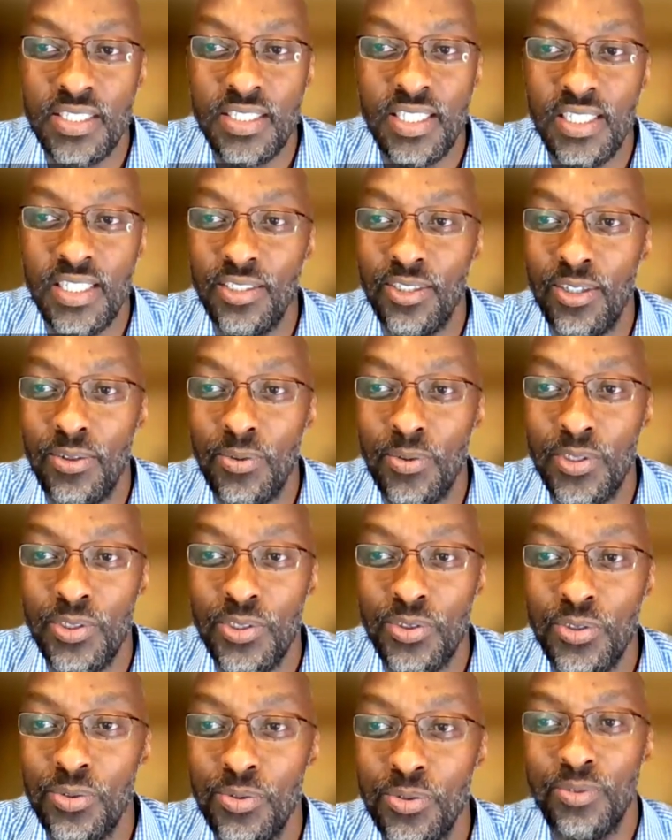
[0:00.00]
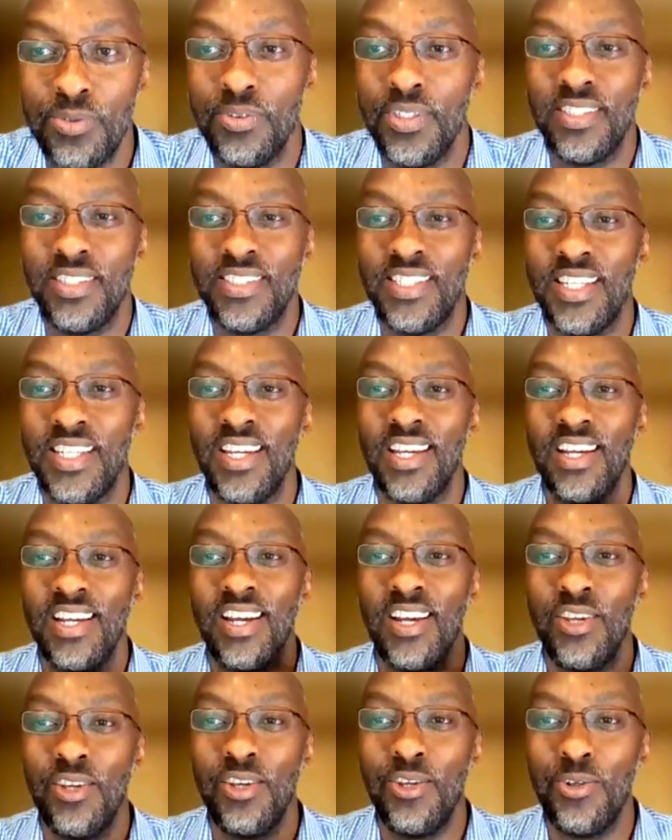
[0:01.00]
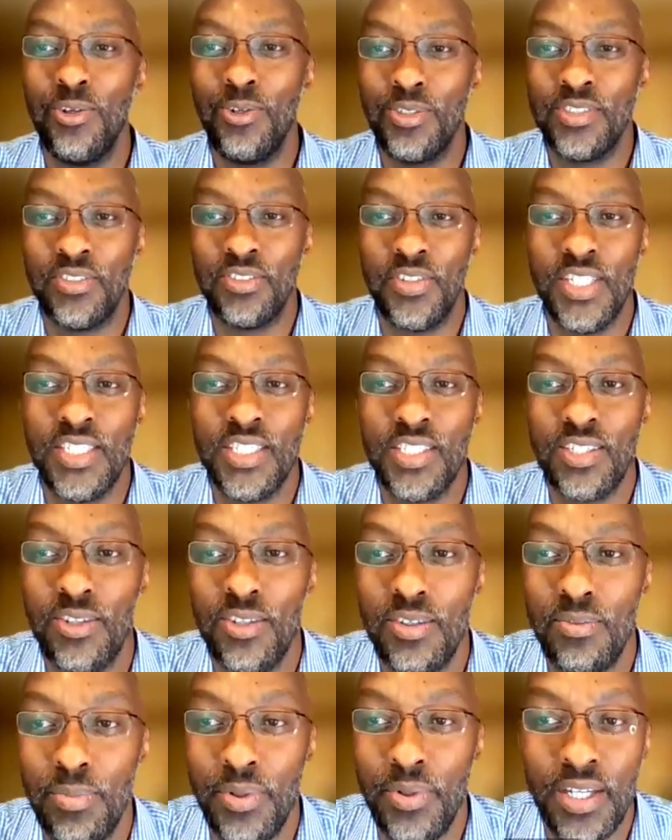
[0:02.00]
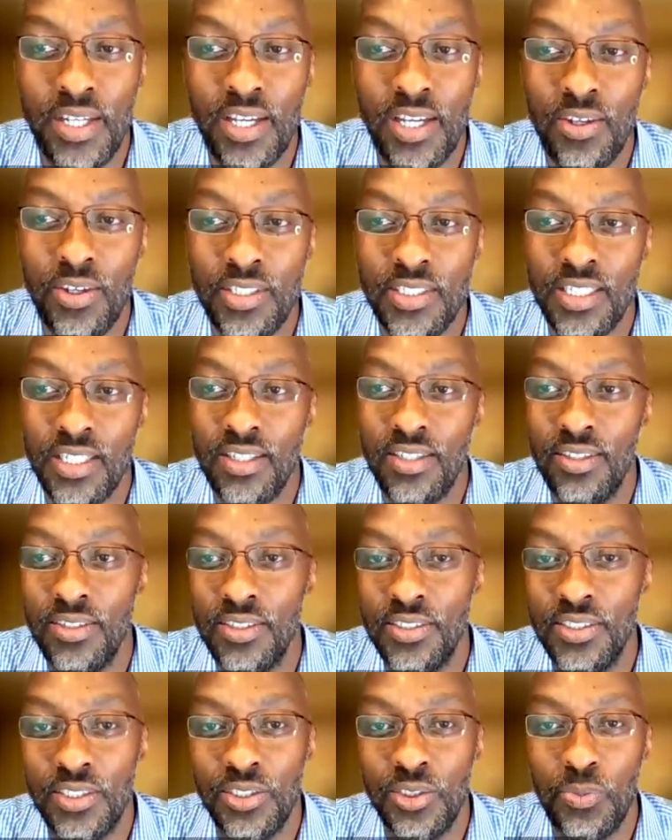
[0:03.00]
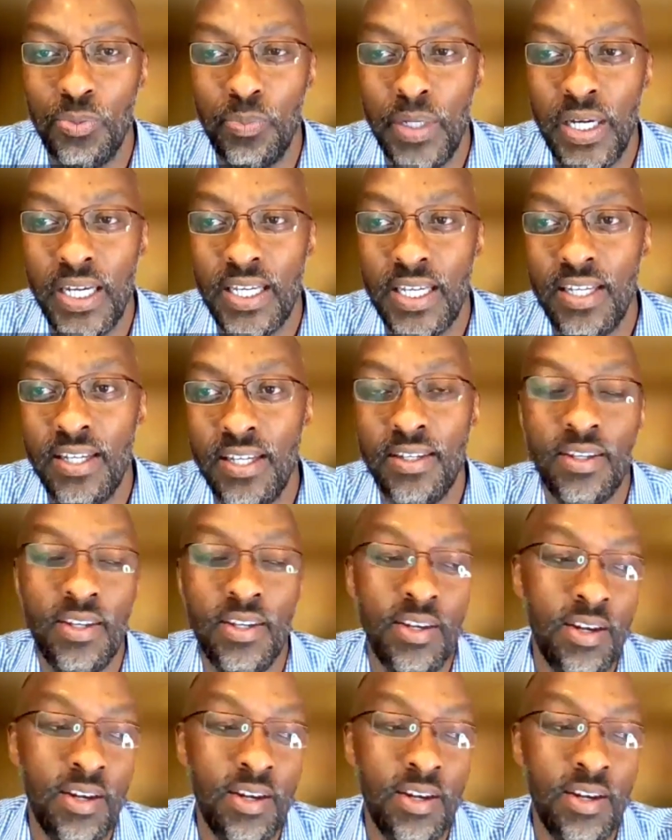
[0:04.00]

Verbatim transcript: They don't want to take a huge risk on bringing your technology to market